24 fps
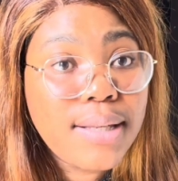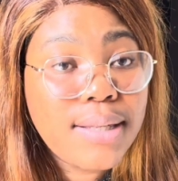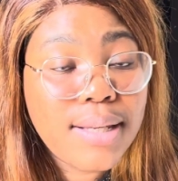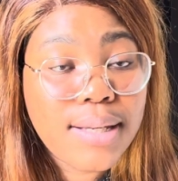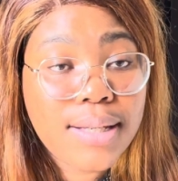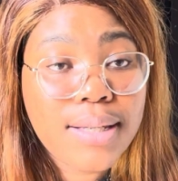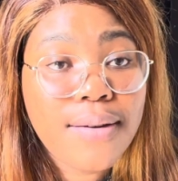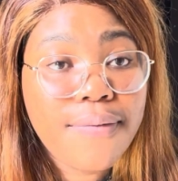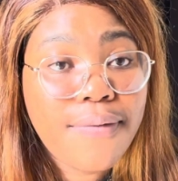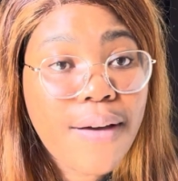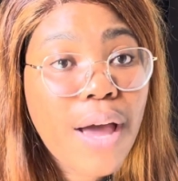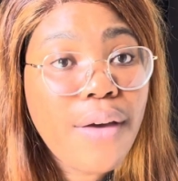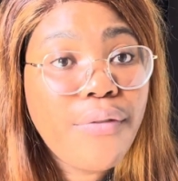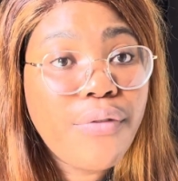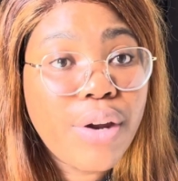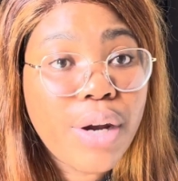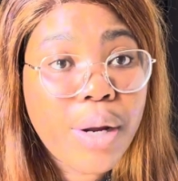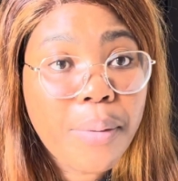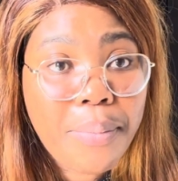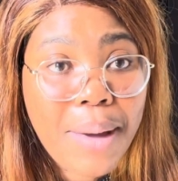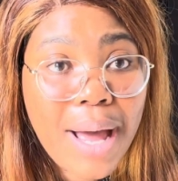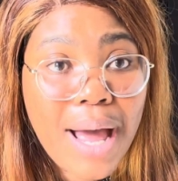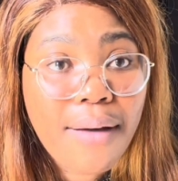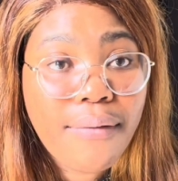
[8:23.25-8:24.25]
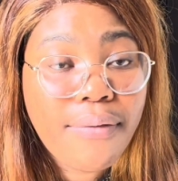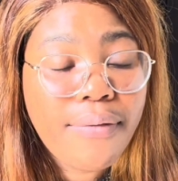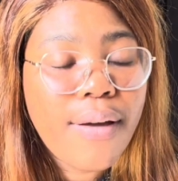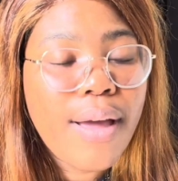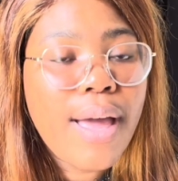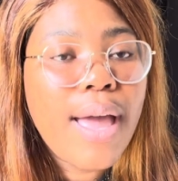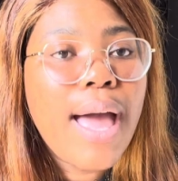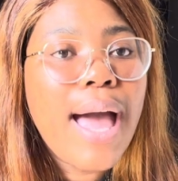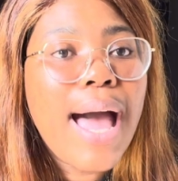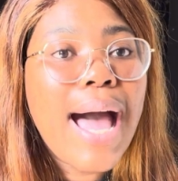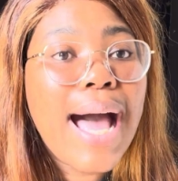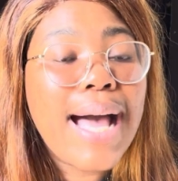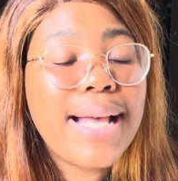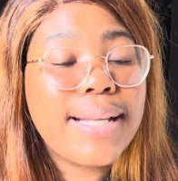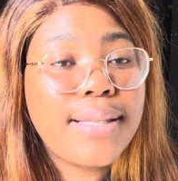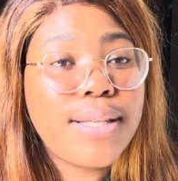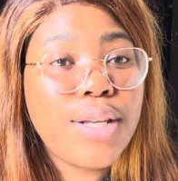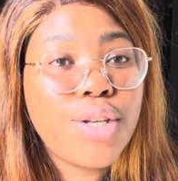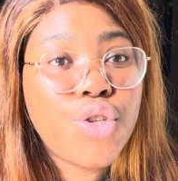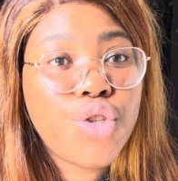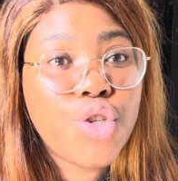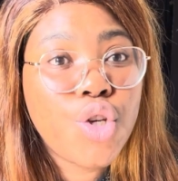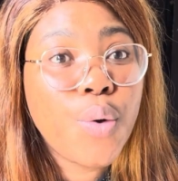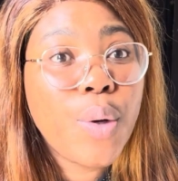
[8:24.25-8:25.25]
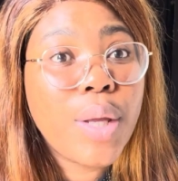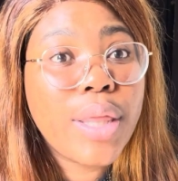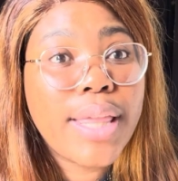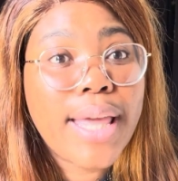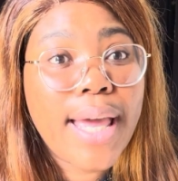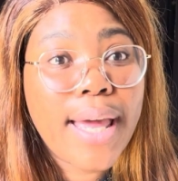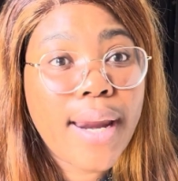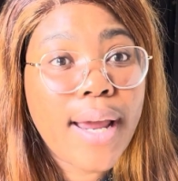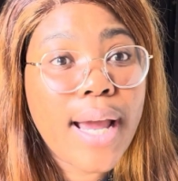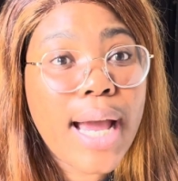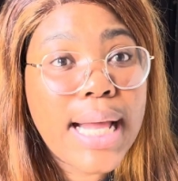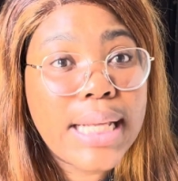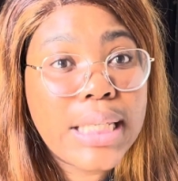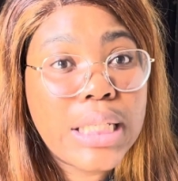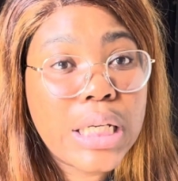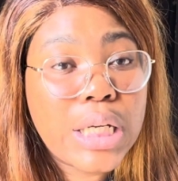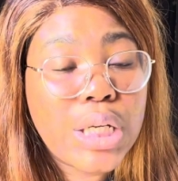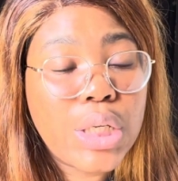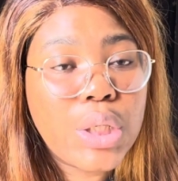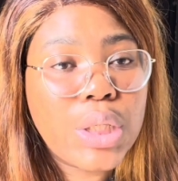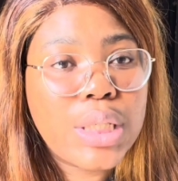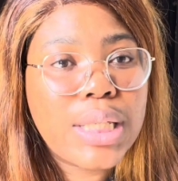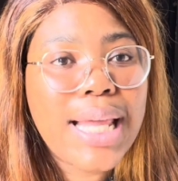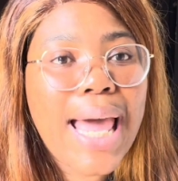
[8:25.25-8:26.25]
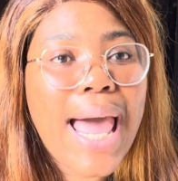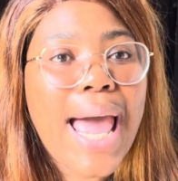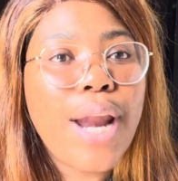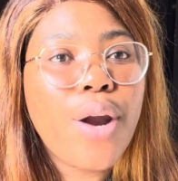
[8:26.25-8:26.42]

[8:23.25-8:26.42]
65 and above, assists you with getting articles.